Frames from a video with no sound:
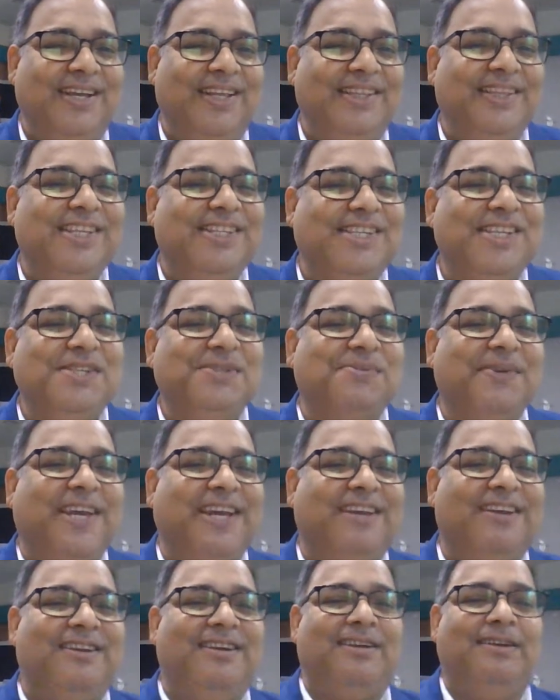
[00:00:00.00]
This is
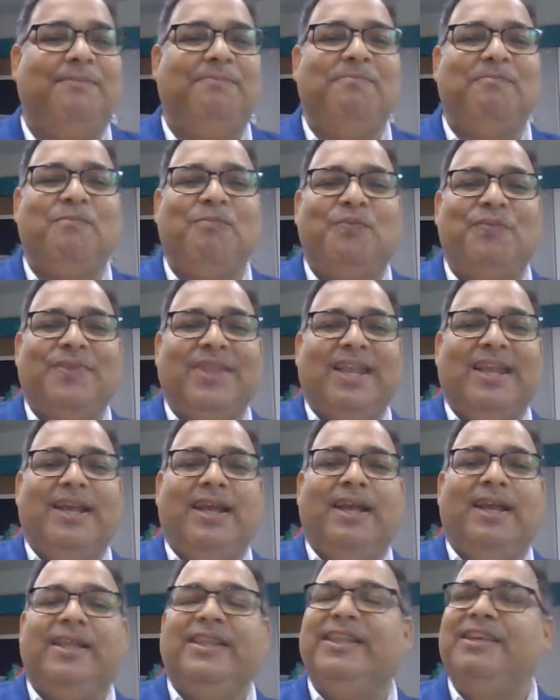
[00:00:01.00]
where
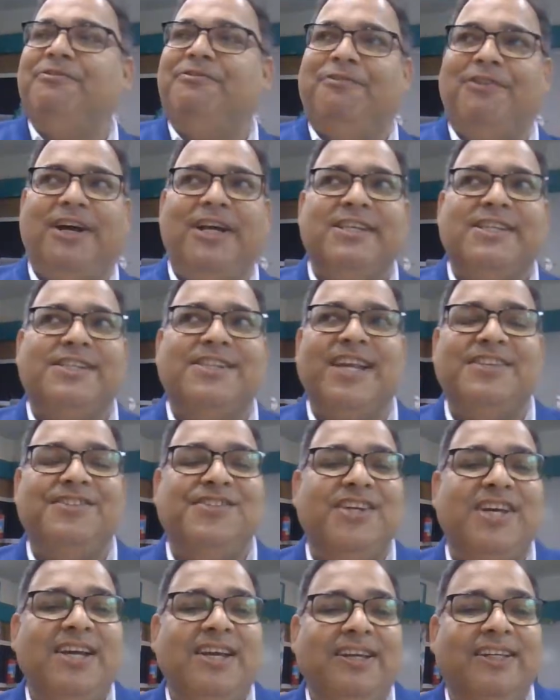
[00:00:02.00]
the first
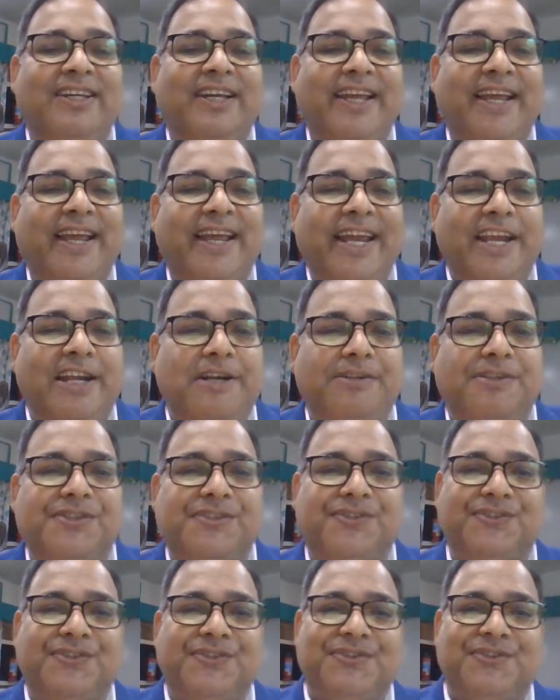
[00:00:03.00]
stanza
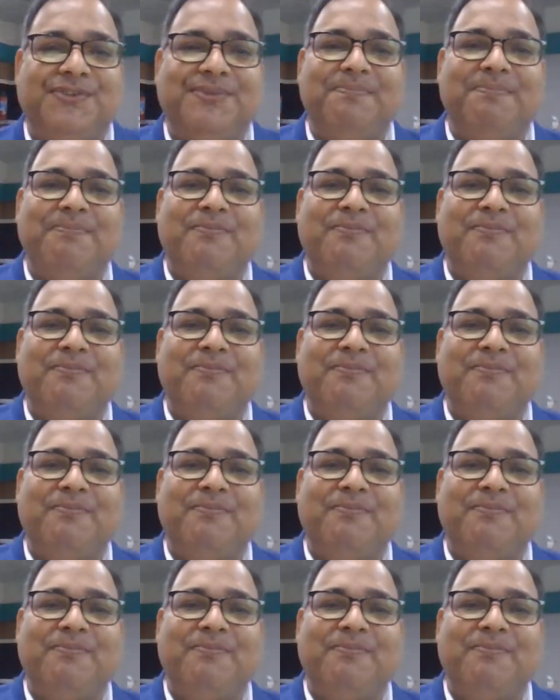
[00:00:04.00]
ends.